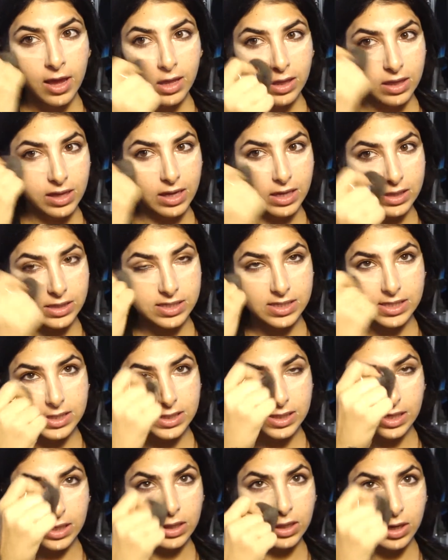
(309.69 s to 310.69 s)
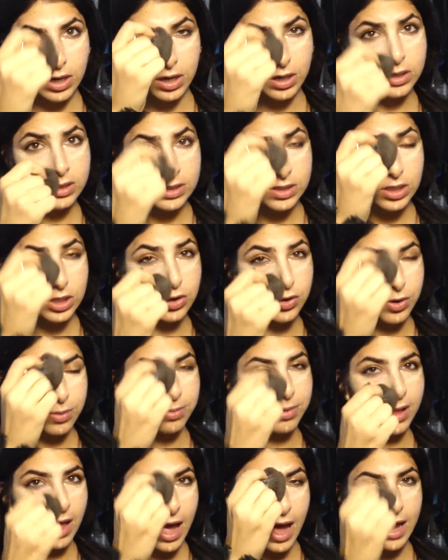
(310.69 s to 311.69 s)
the concealers you
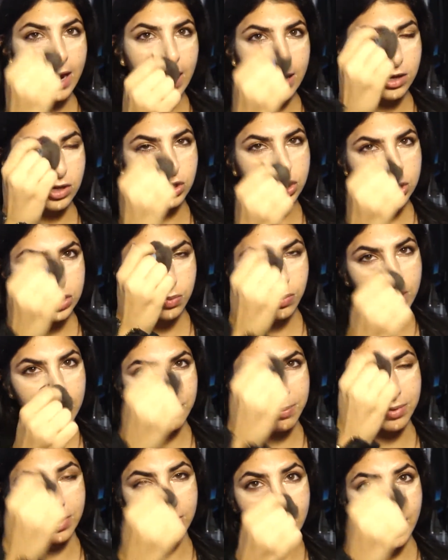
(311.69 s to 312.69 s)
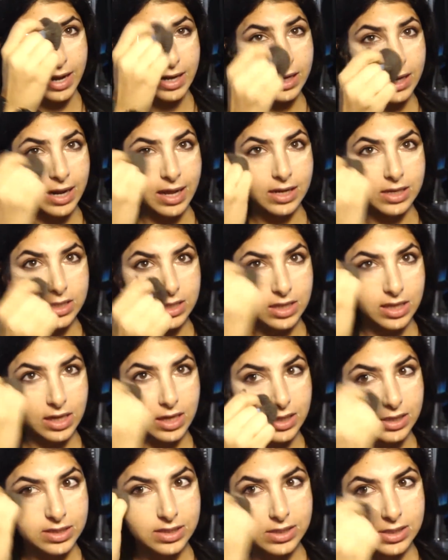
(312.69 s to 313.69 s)
applied, and you just want to blend it into the
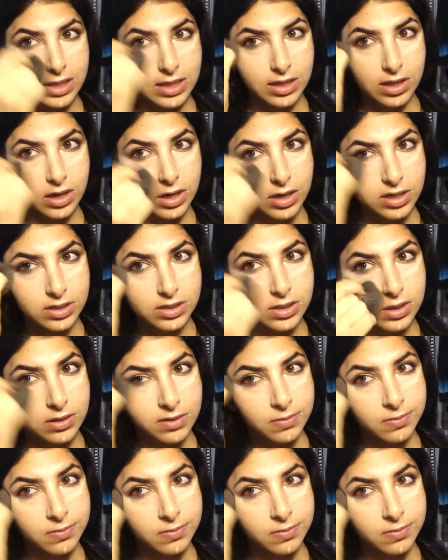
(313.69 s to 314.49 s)
concealers.